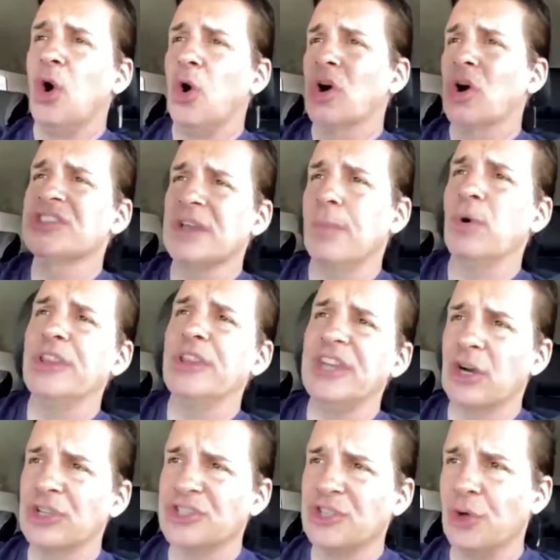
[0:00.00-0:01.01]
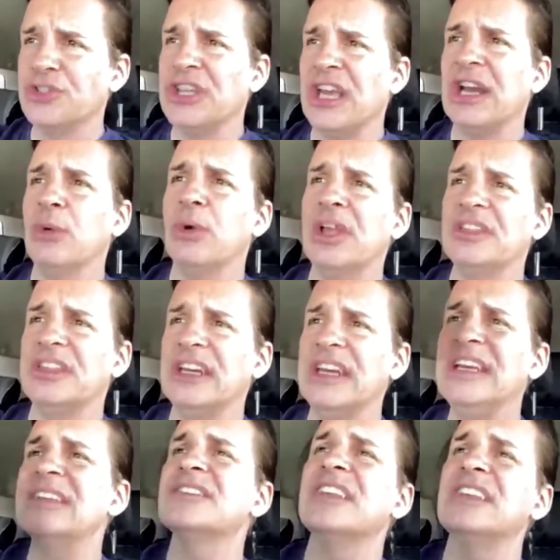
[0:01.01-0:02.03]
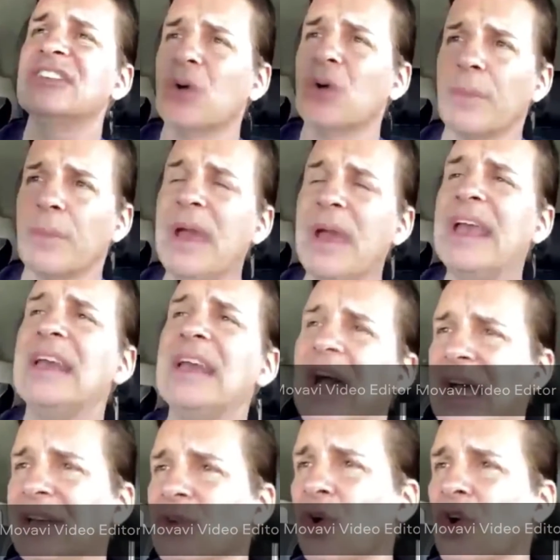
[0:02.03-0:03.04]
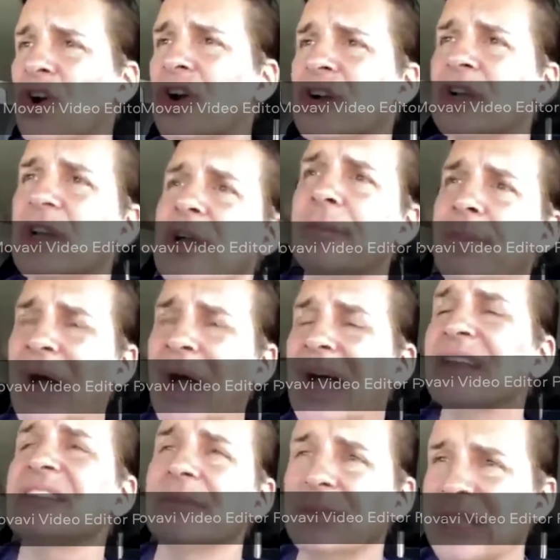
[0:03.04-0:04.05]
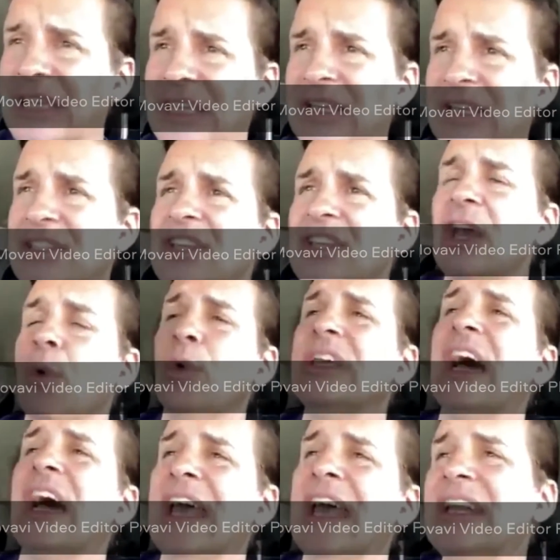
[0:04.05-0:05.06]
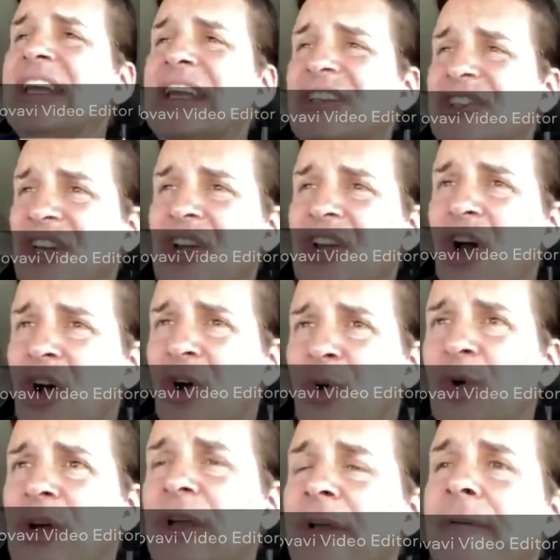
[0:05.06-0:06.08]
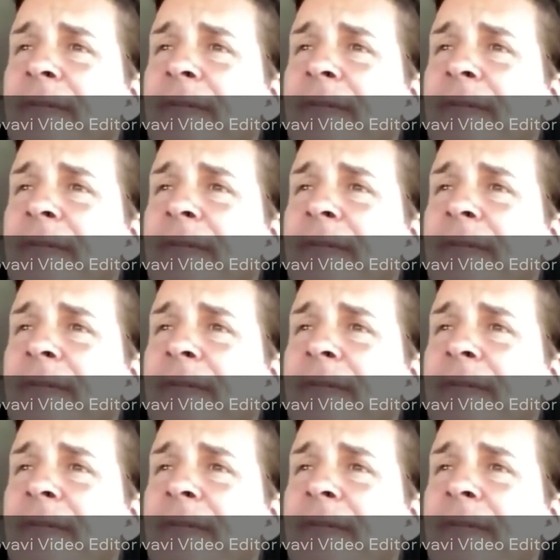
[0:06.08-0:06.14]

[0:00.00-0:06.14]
or someone they're associated with that isn't or may not or possibly is. We kind of need to know,